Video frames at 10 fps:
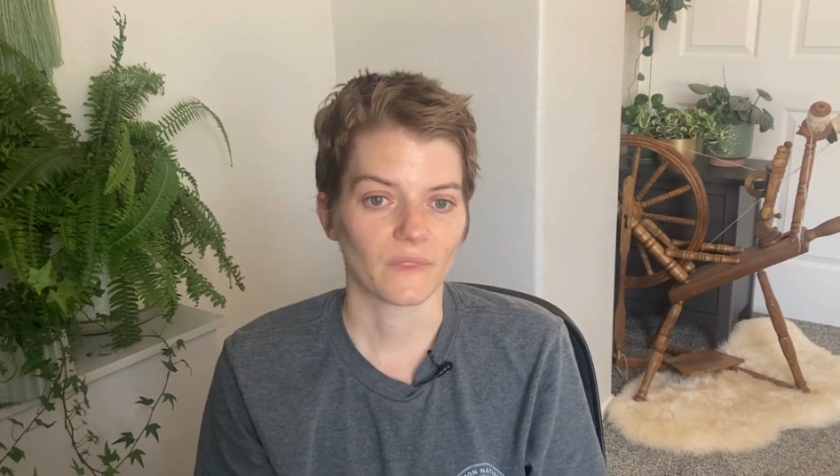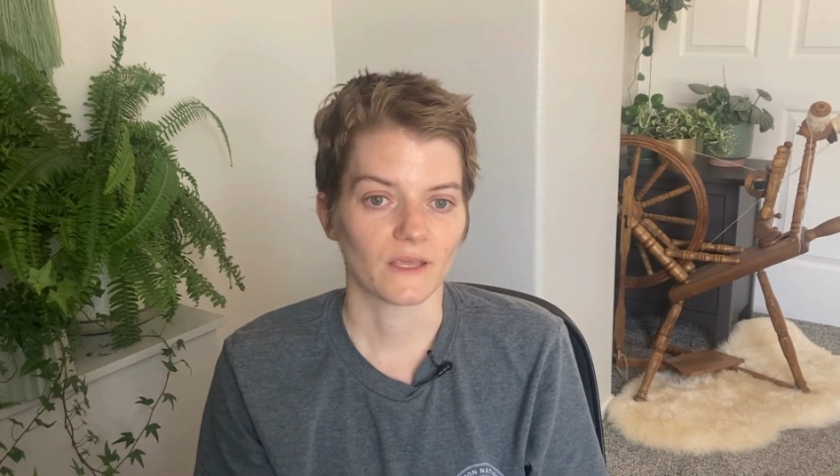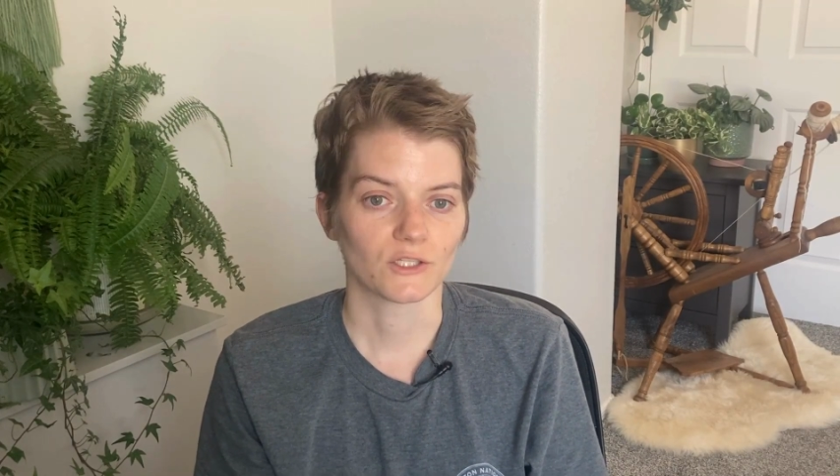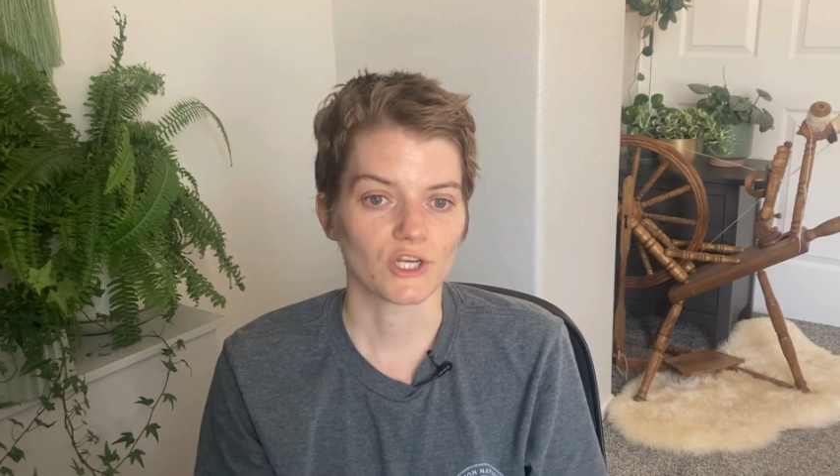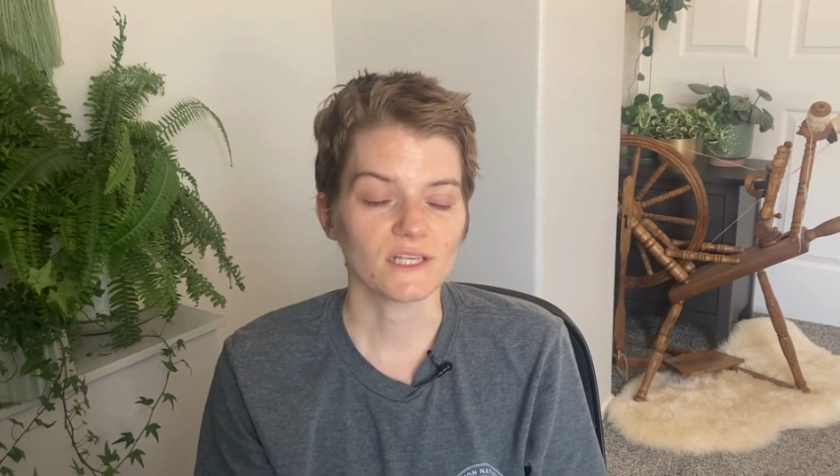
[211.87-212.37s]

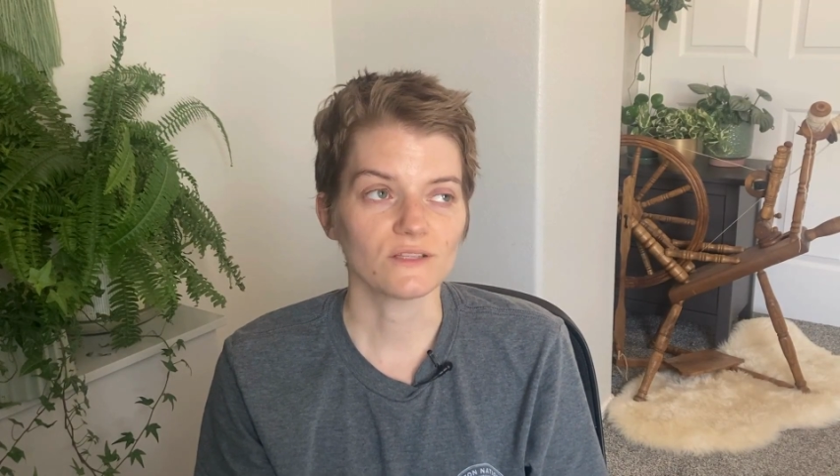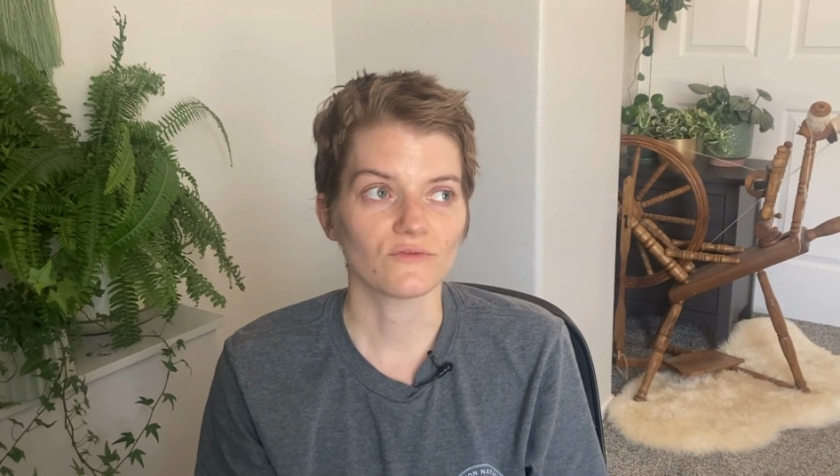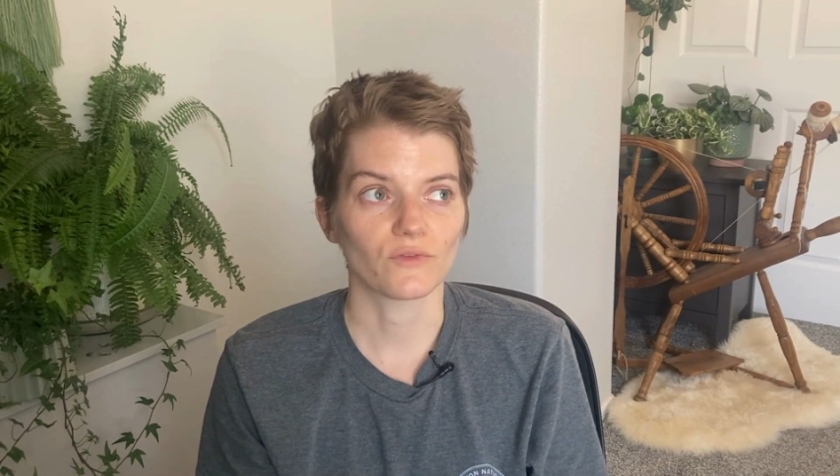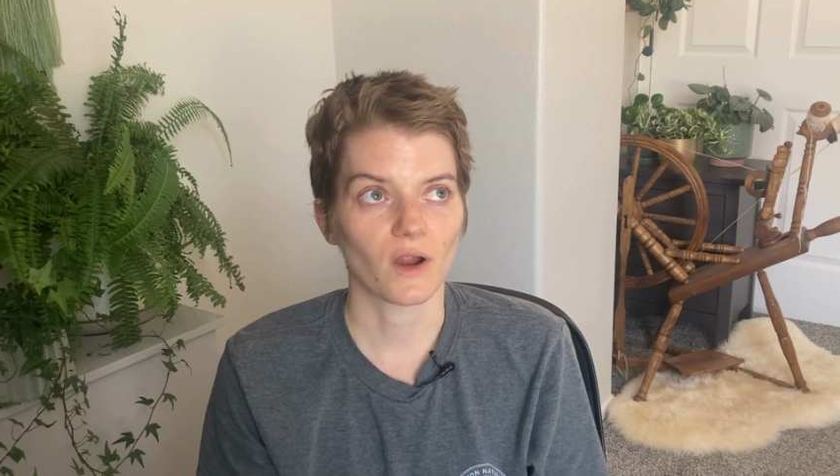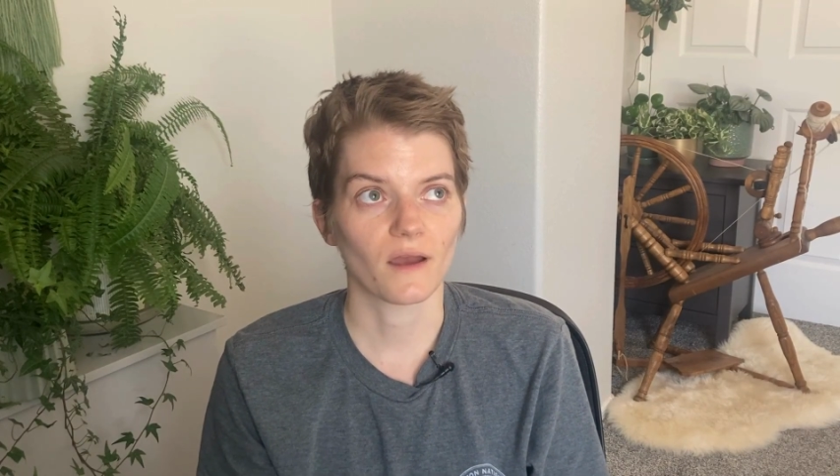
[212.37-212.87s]
Just
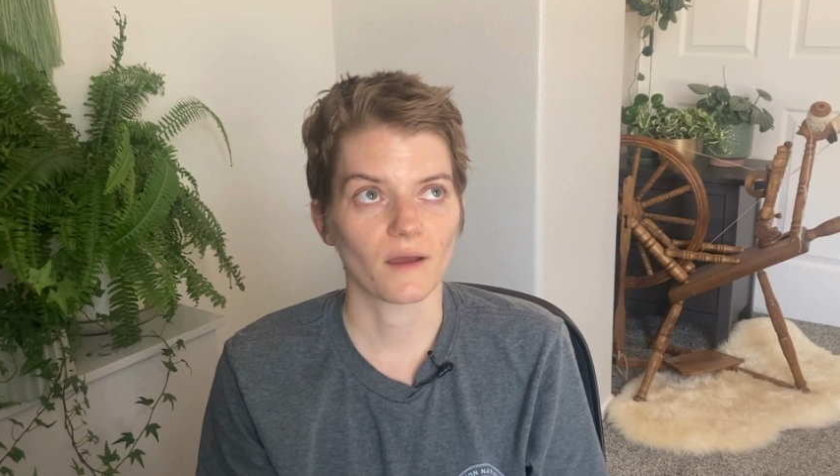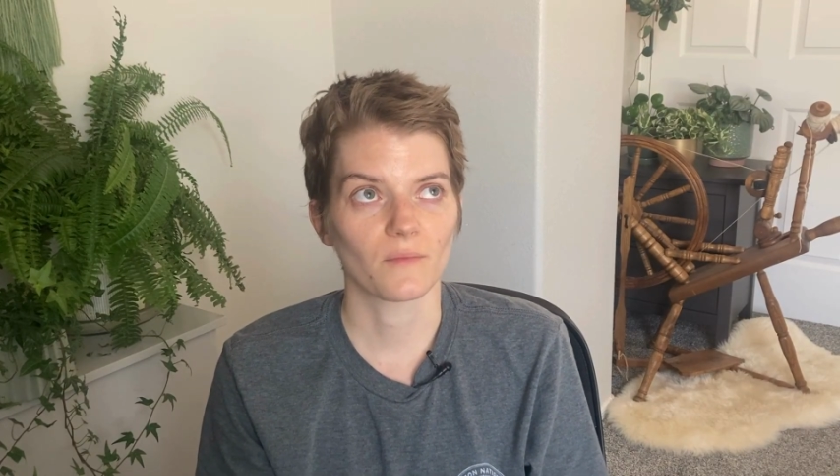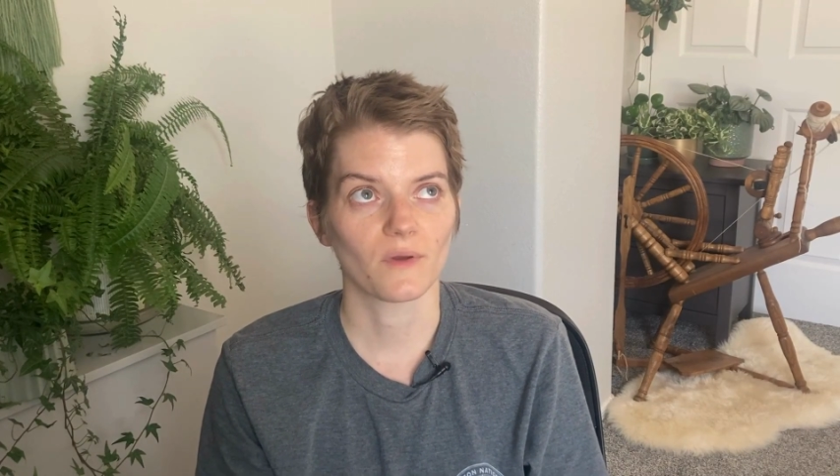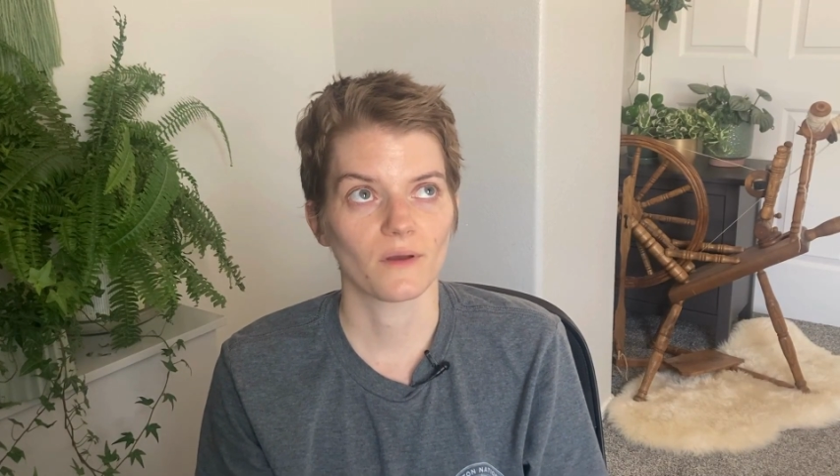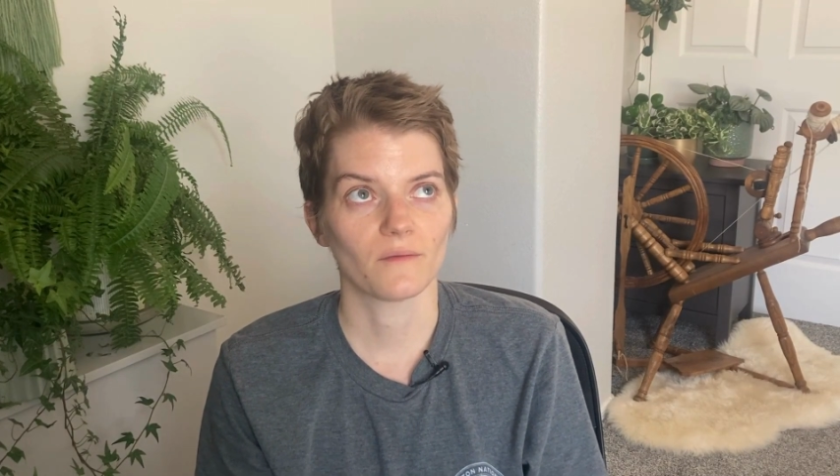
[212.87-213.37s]

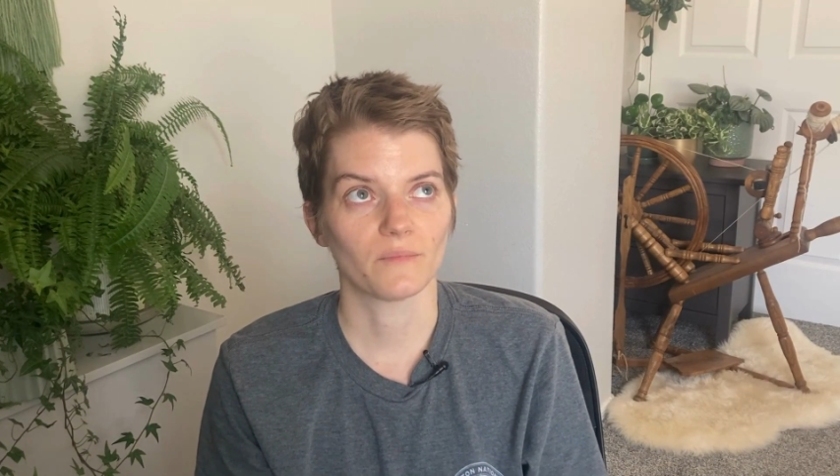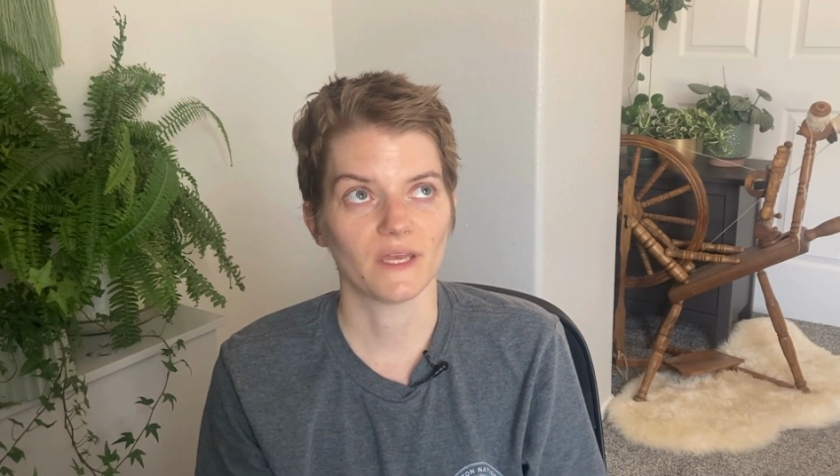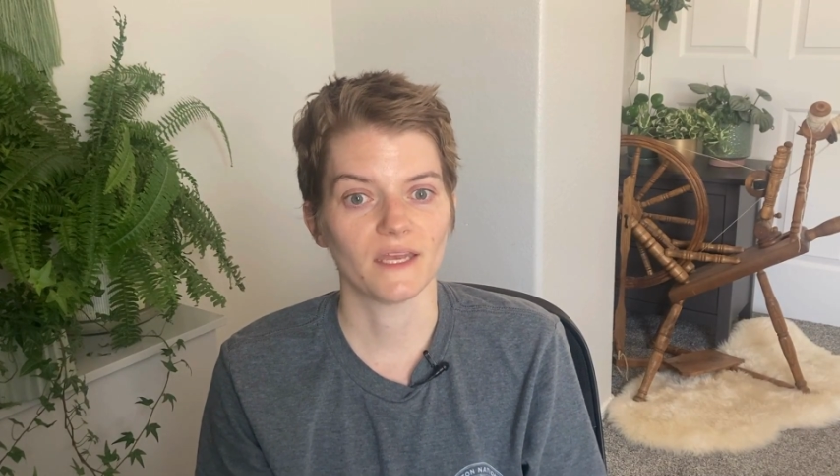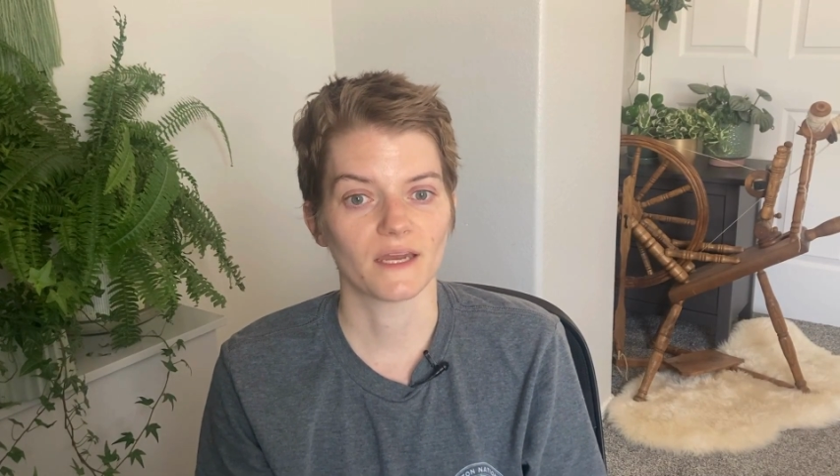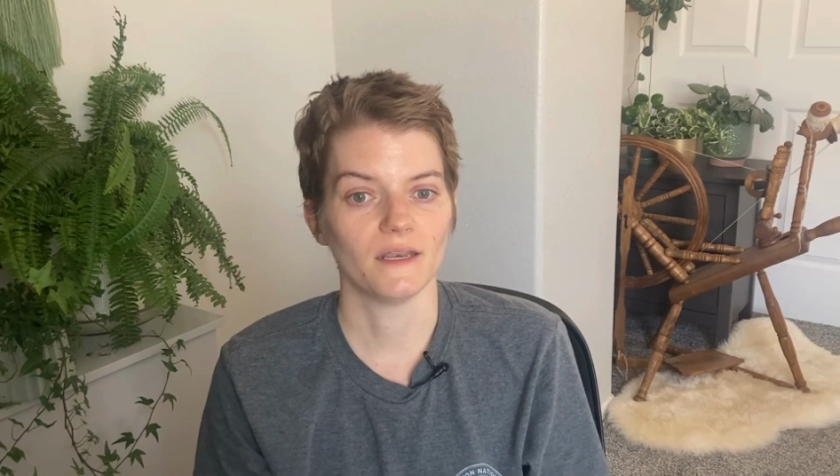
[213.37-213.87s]
from being